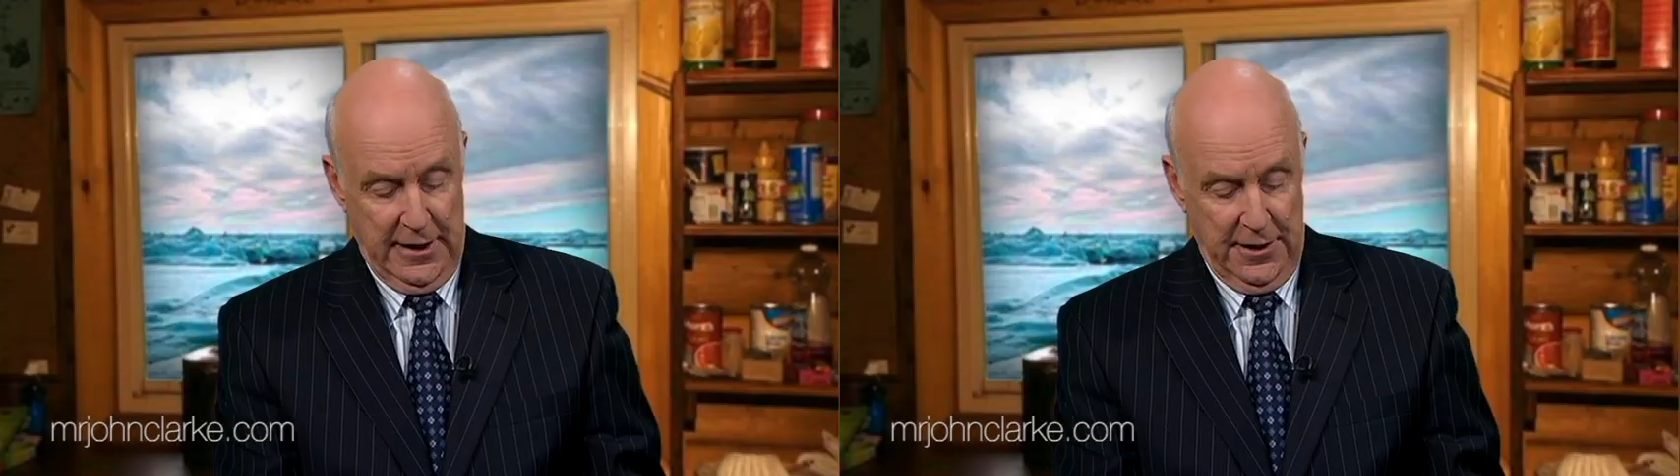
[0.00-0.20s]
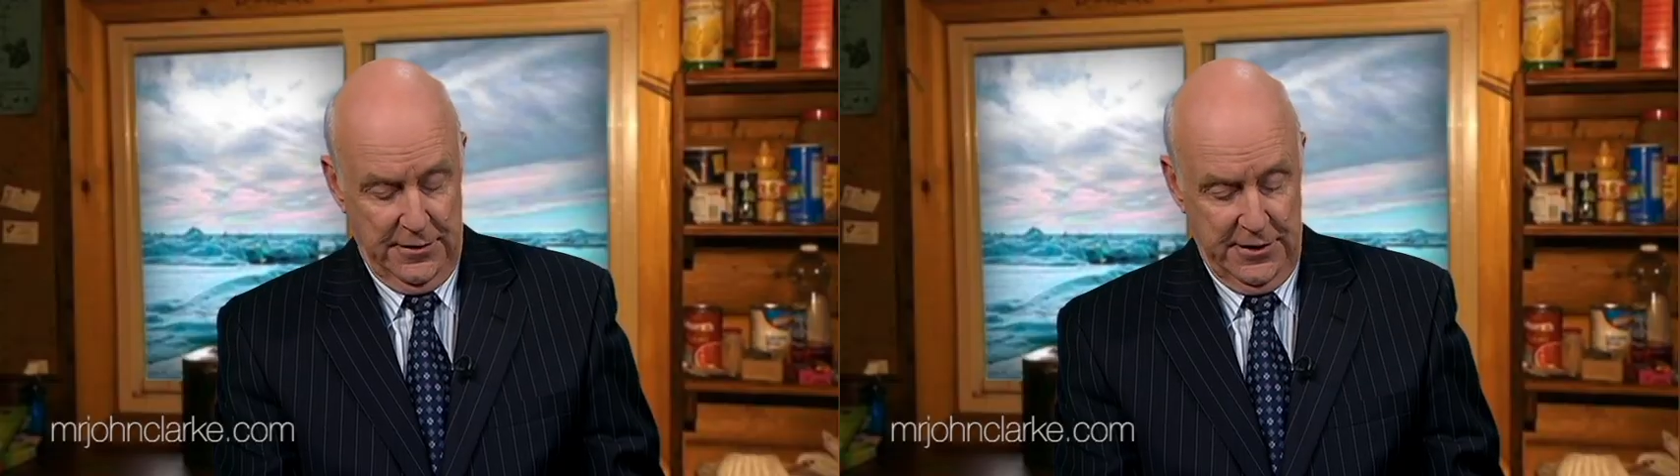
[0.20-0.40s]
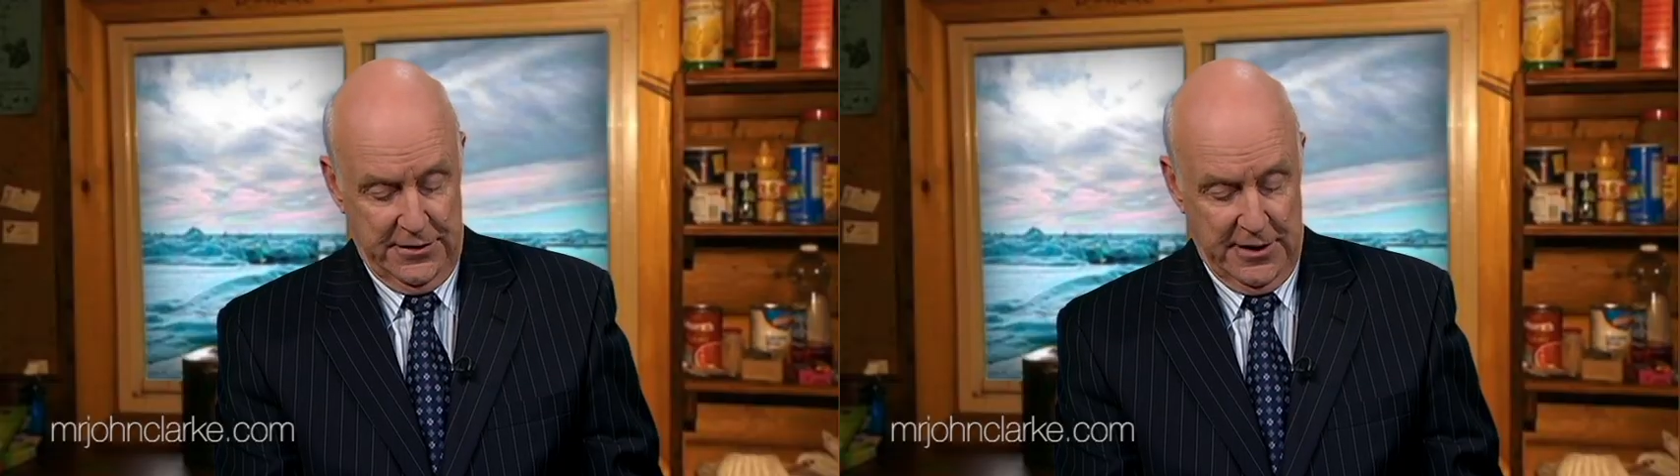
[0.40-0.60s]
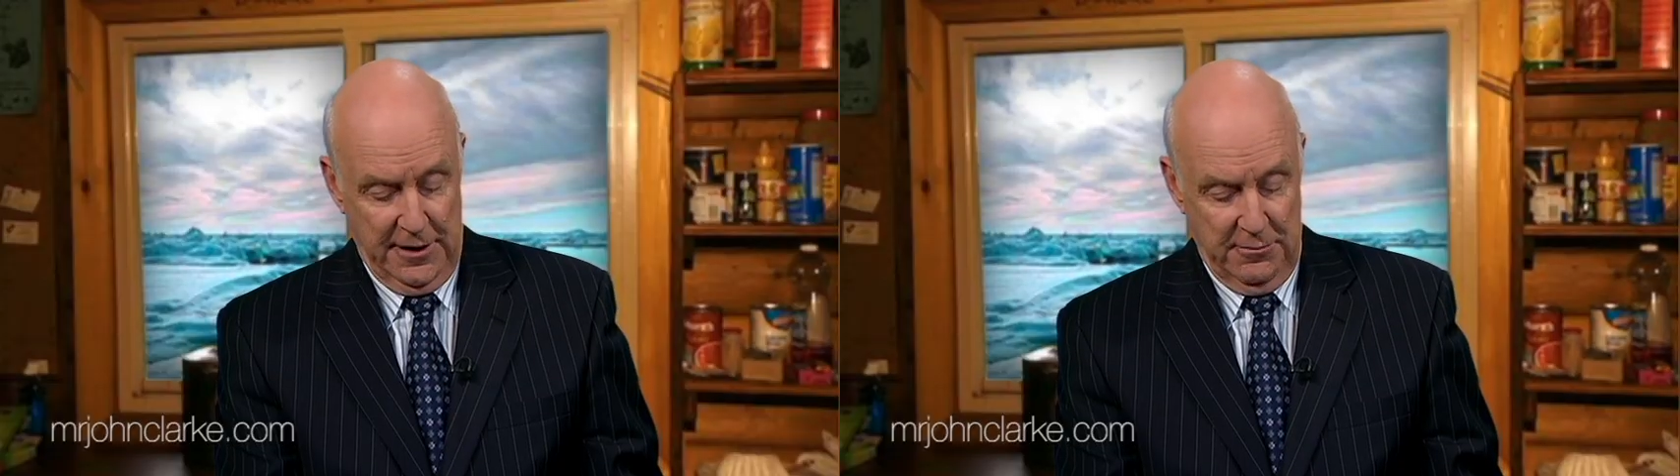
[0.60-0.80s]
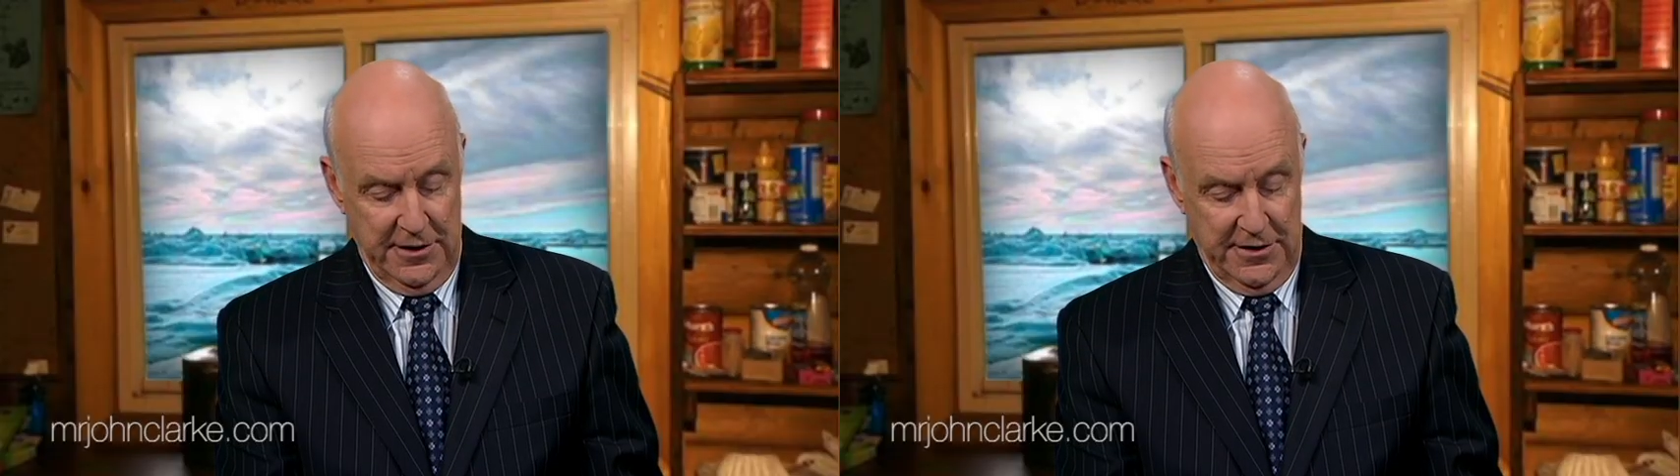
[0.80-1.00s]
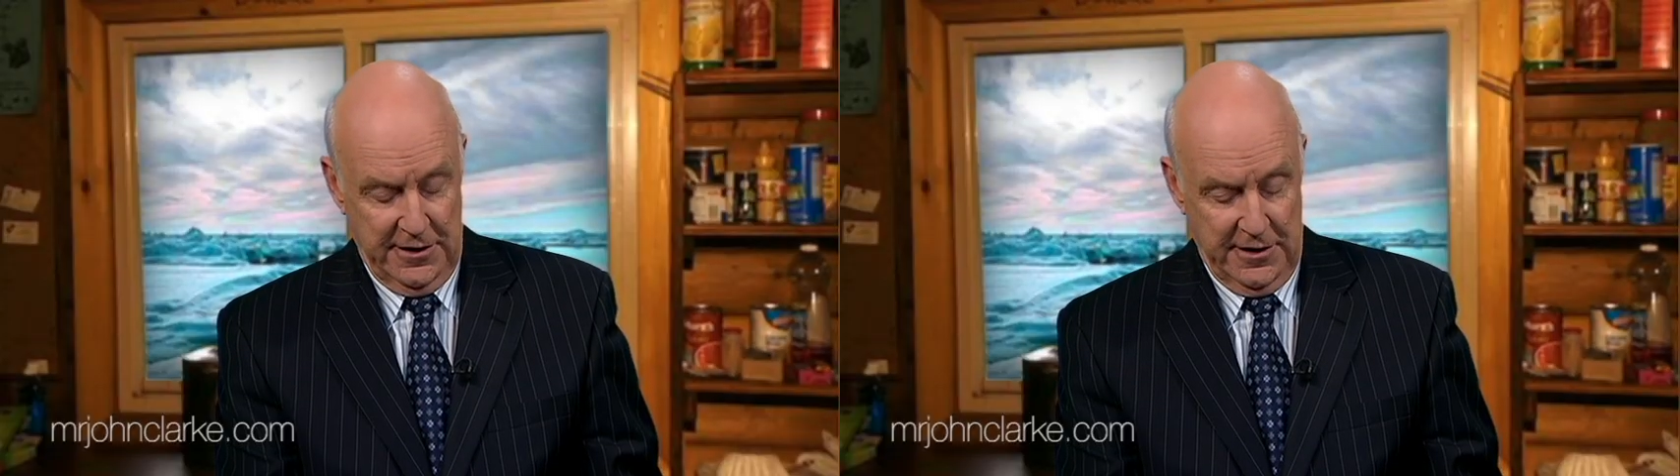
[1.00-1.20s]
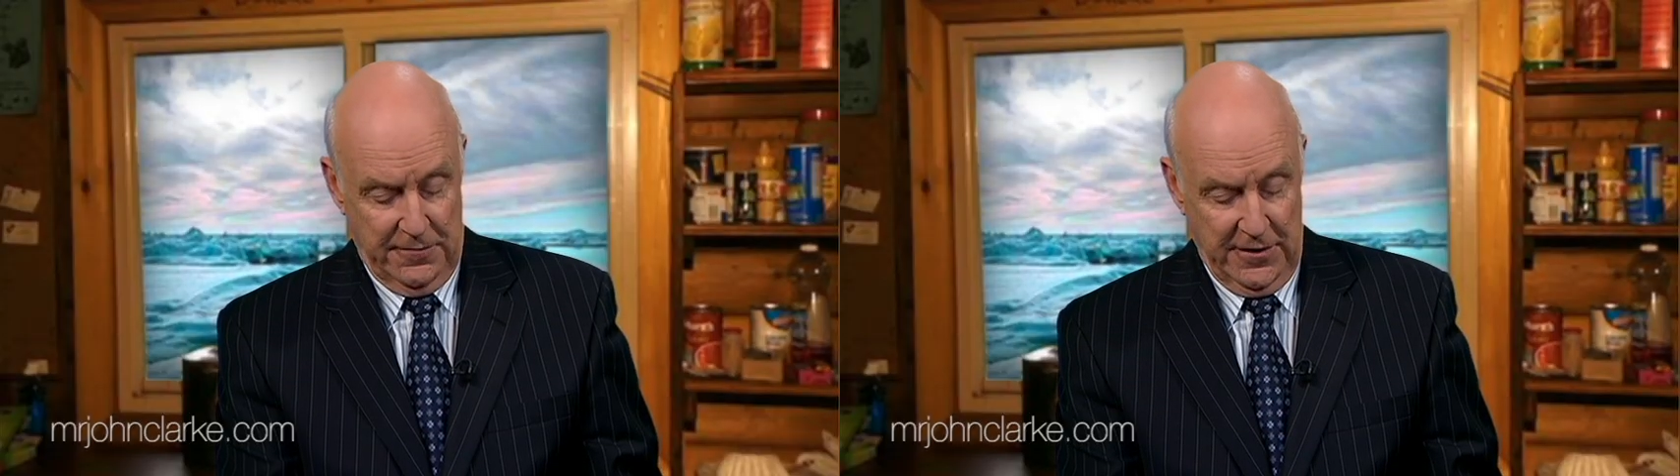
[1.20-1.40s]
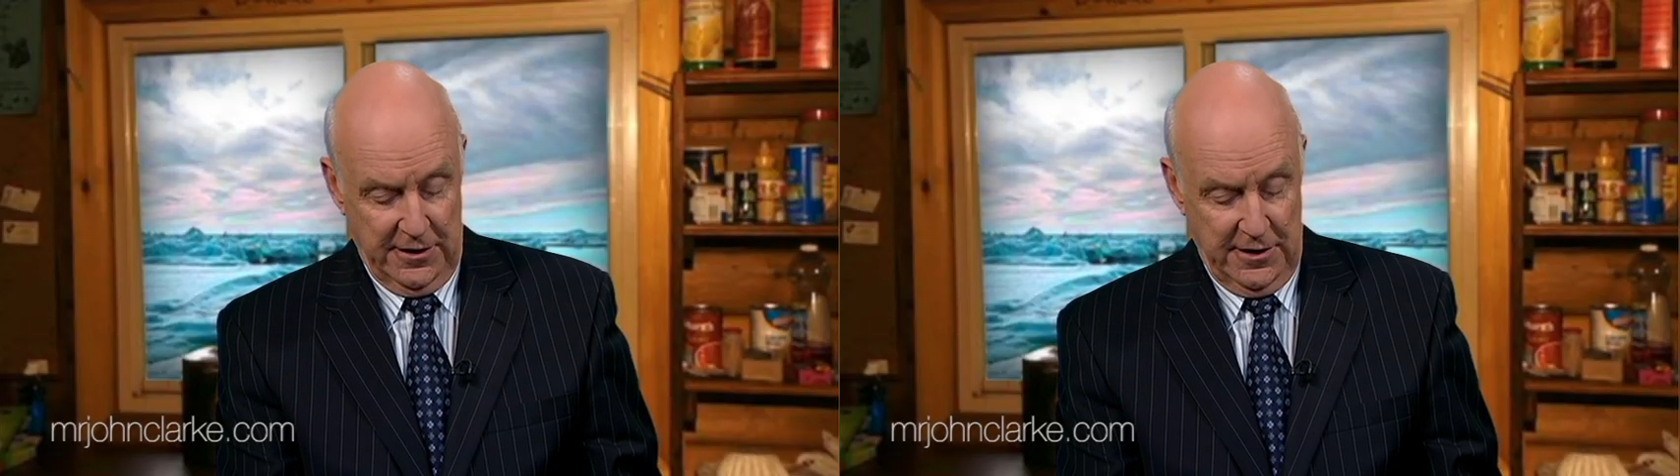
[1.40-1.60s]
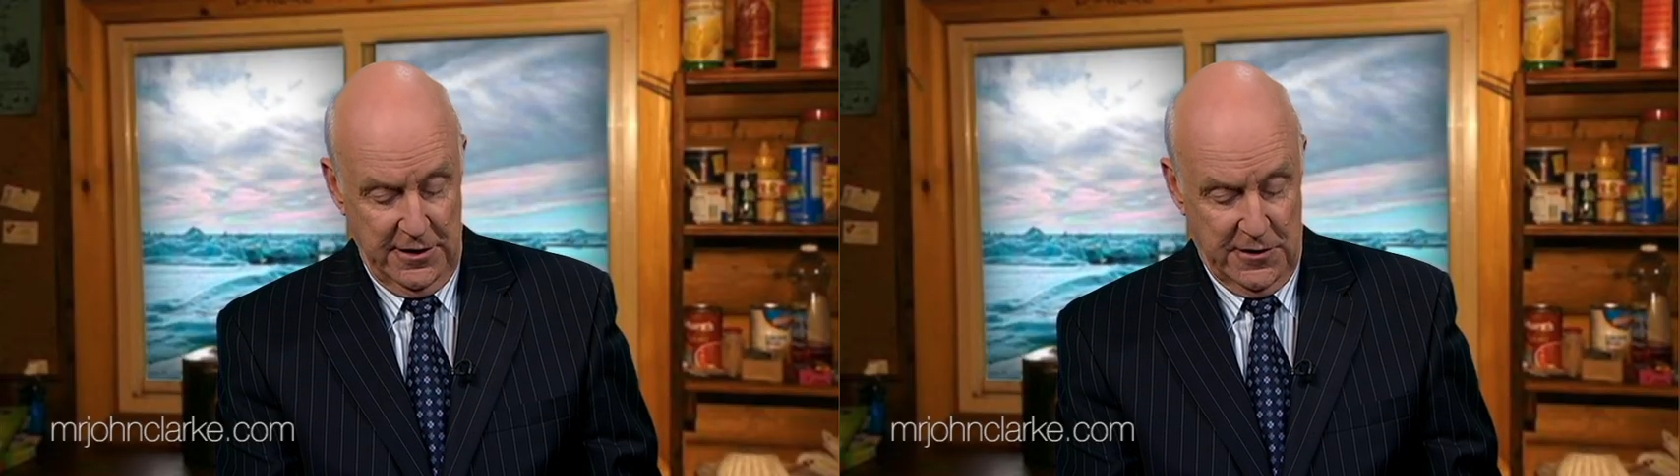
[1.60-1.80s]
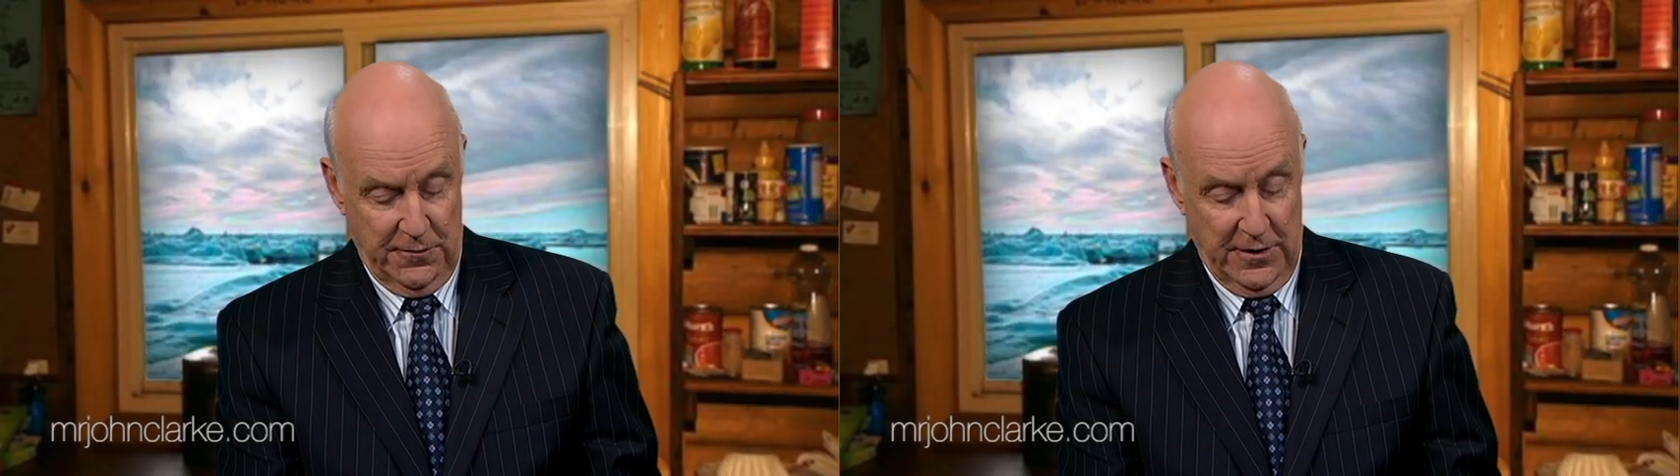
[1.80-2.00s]
Yeah, this statement is to the effect that
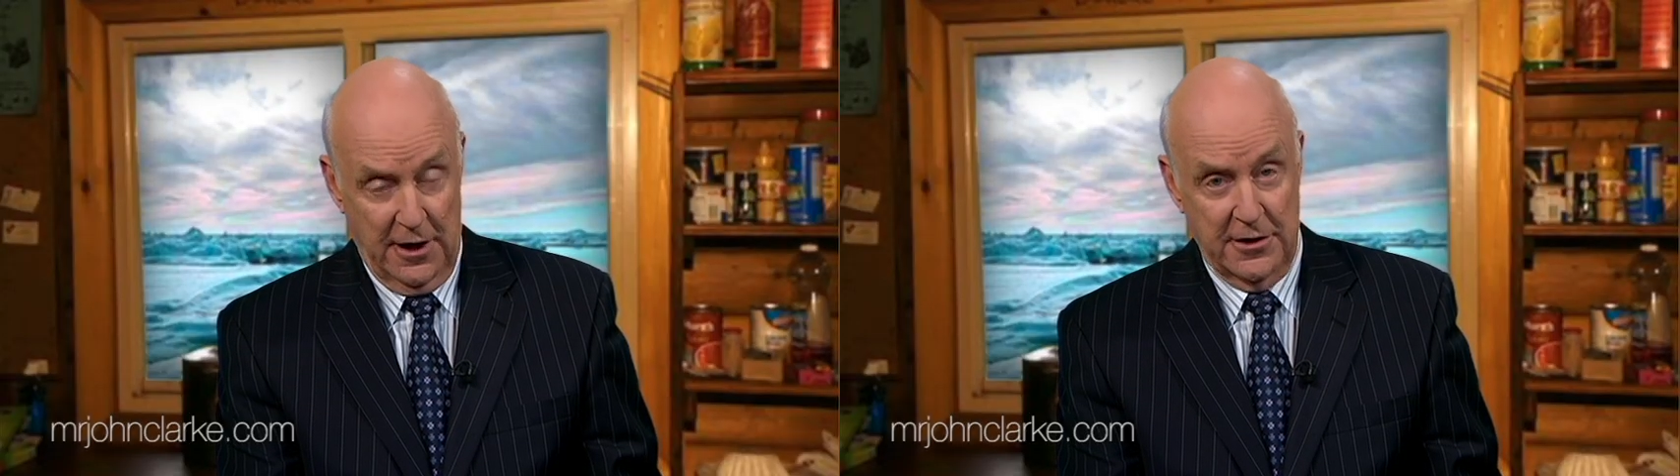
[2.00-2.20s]
insofar